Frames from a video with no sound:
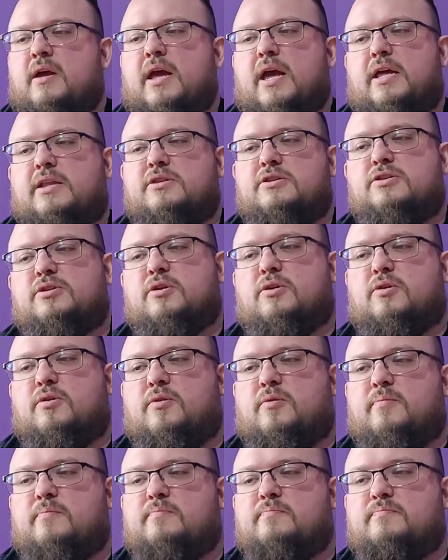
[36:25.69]
And
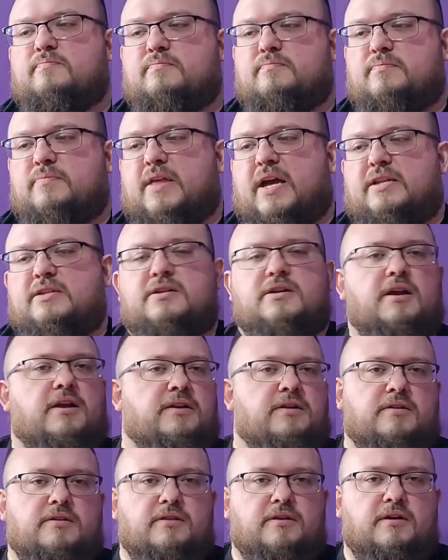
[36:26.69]
so that's
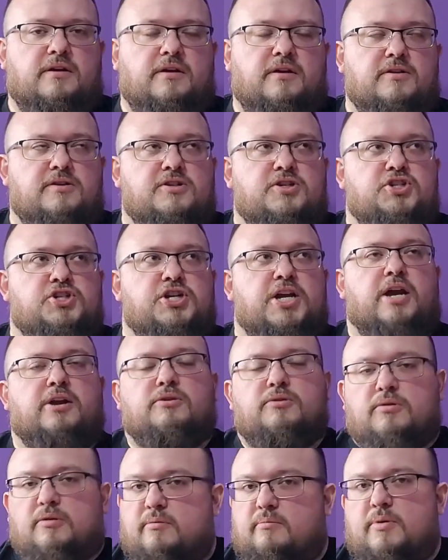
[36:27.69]
kind of the
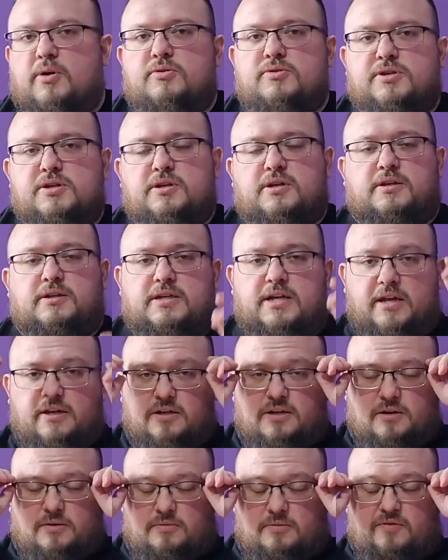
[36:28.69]
general motion
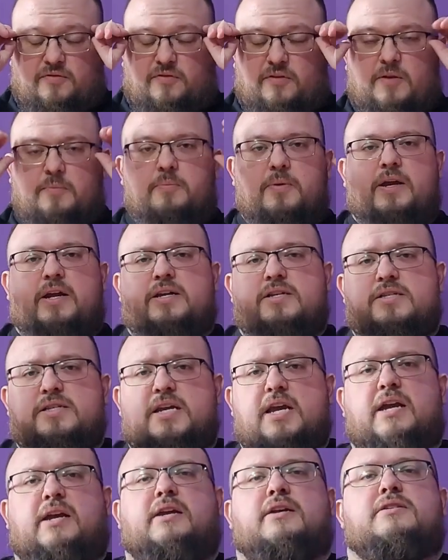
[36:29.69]
intent here with flipping, is
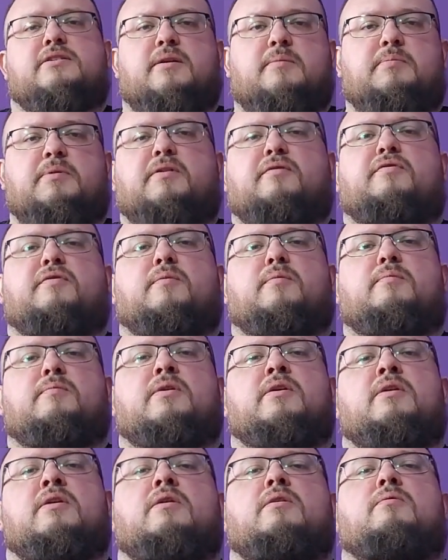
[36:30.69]
taking something from
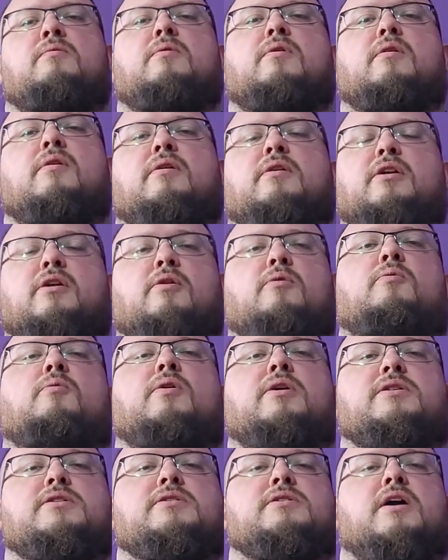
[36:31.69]

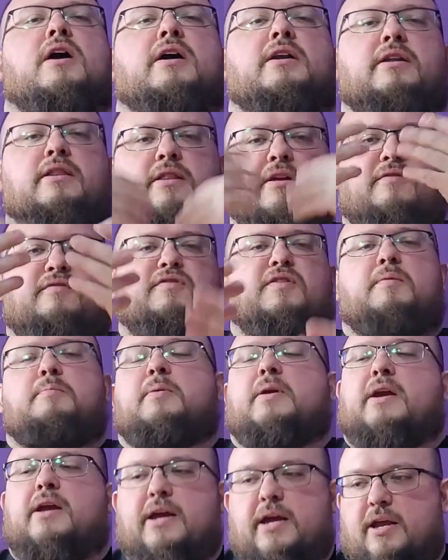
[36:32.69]
one side and then
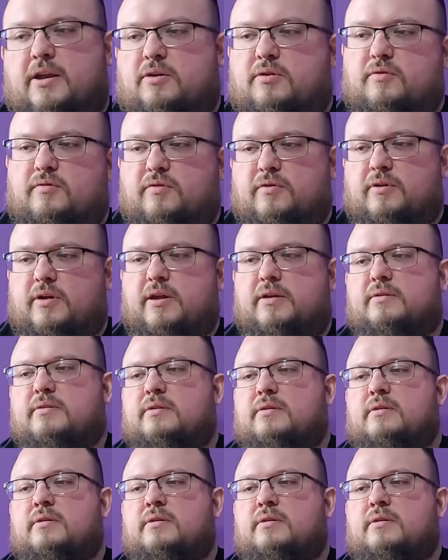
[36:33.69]
flipping it end over end.